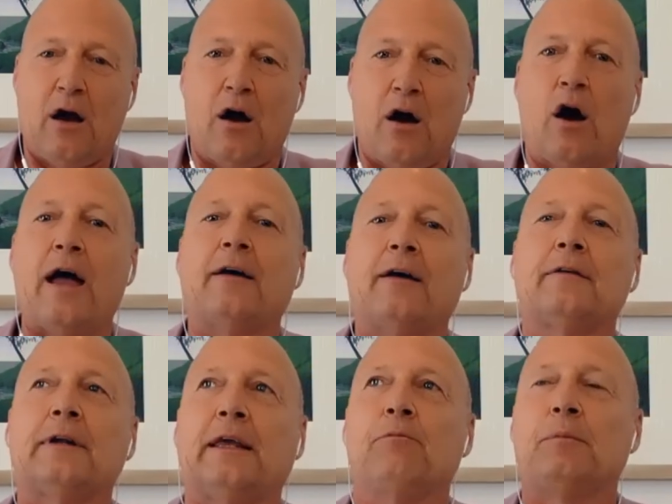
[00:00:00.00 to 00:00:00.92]
I
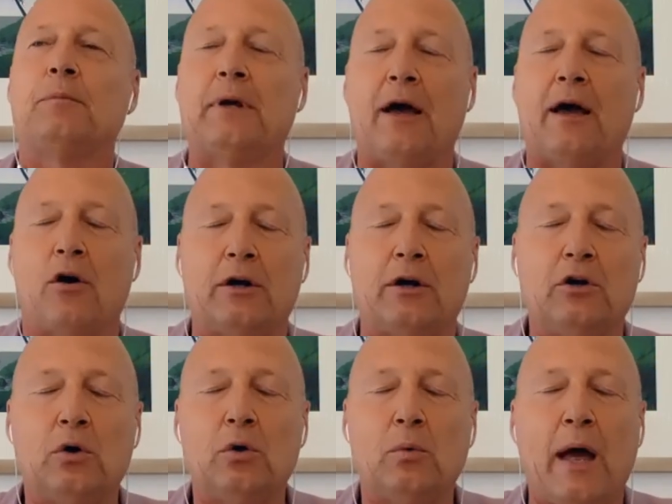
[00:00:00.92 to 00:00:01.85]

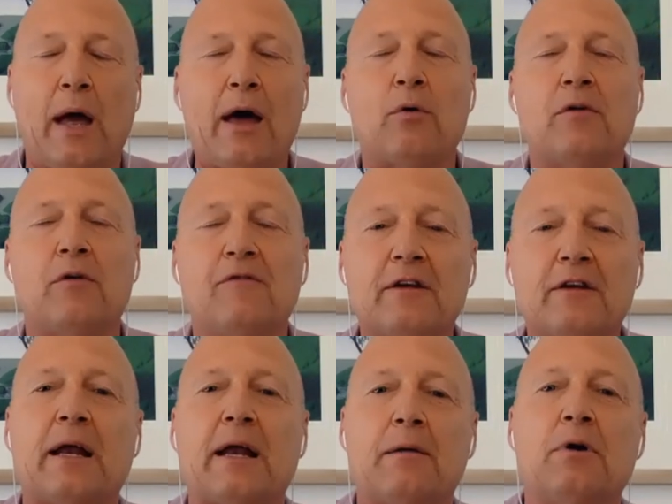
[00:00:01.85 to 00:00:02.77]
knew how to invest
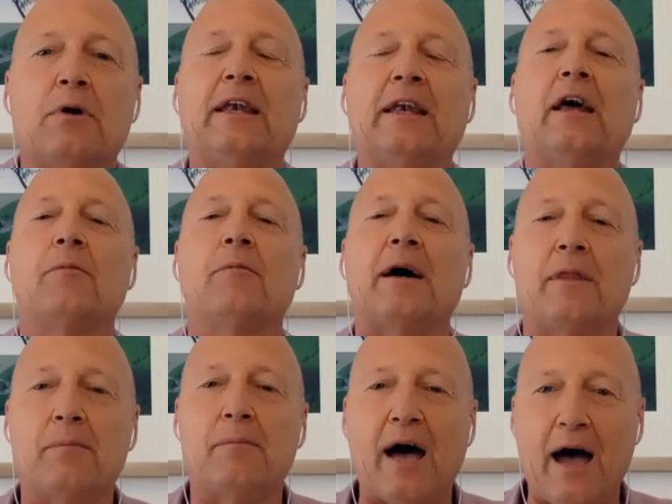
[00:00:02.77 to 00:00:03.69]
money, but I didn't know about the
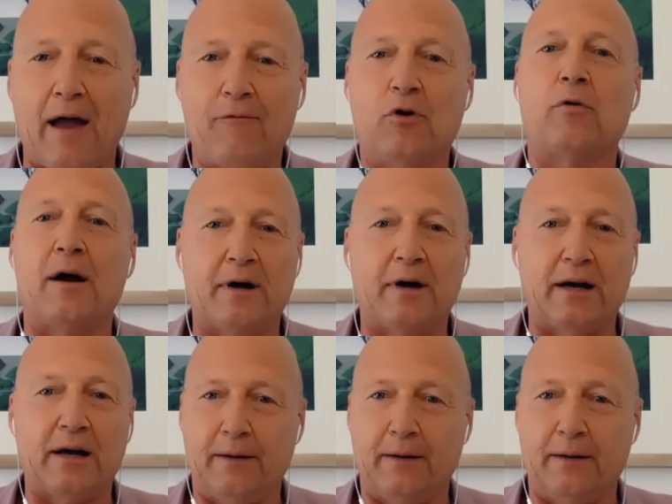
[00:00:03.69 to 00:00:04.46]
behavior around money.